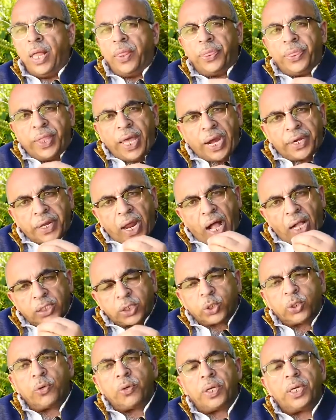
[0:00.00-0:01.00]
That
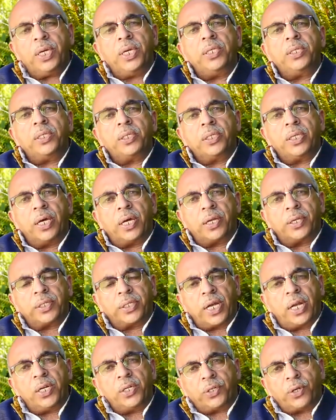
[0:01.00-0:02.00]
also is the
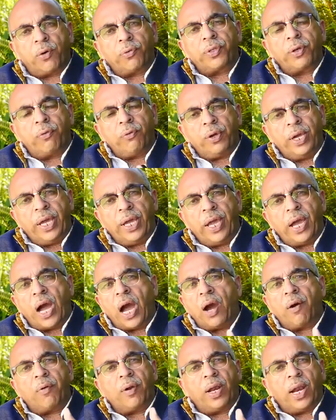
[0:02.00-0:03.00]
result of the way
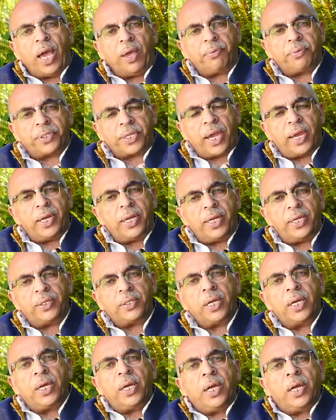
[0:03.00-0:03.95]
our lifestyle is.